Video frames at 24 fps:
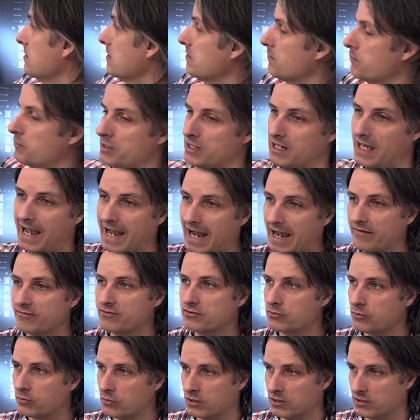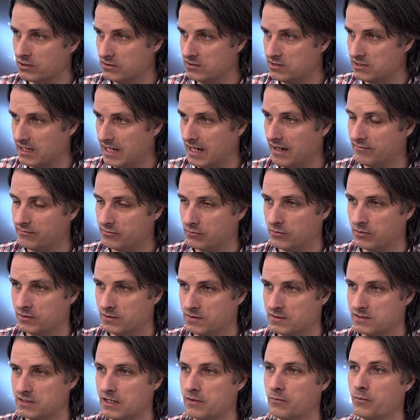but afterwards,
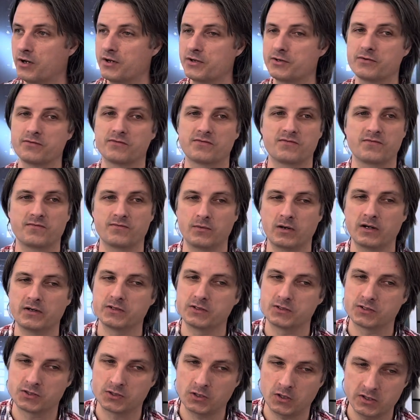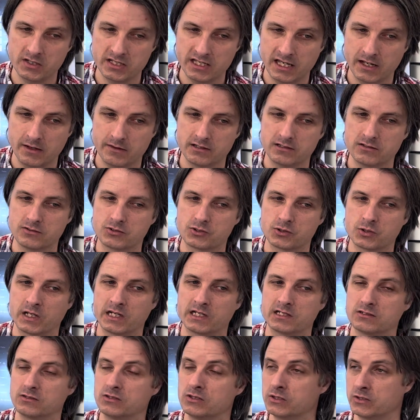and while you're starting out and you're trying
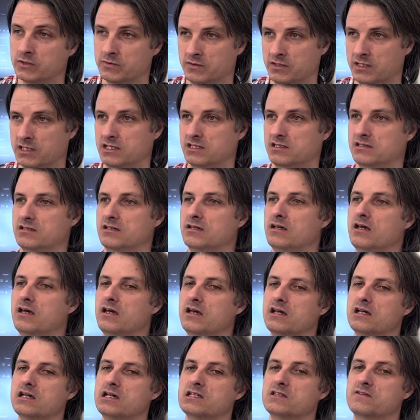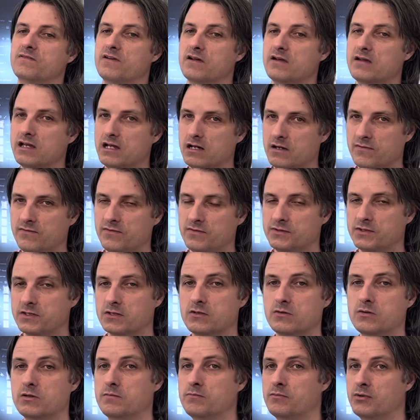to learn this, it's very helpful to
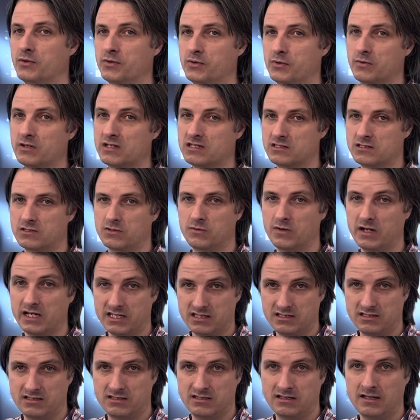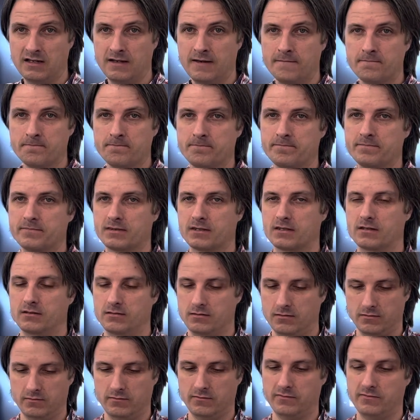do it both ways twice.
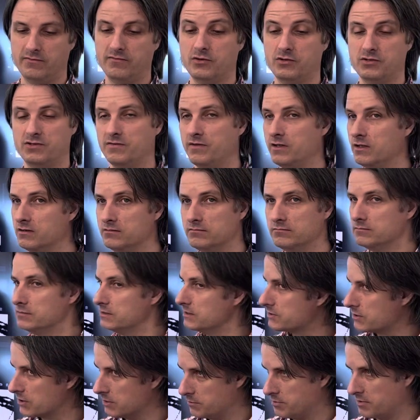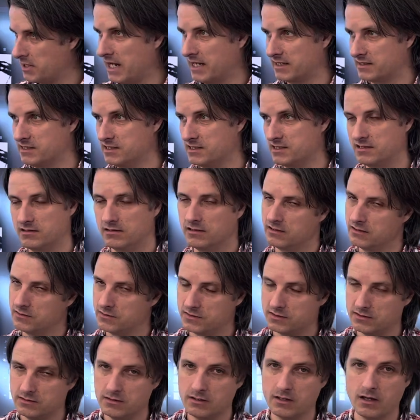First of all, it's good practice.
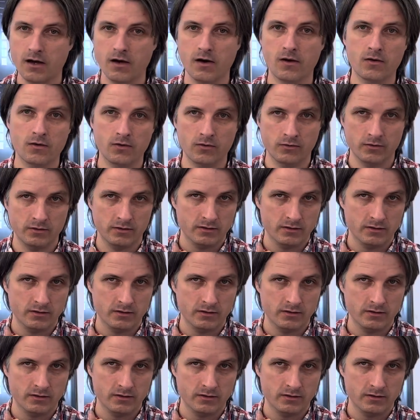There's no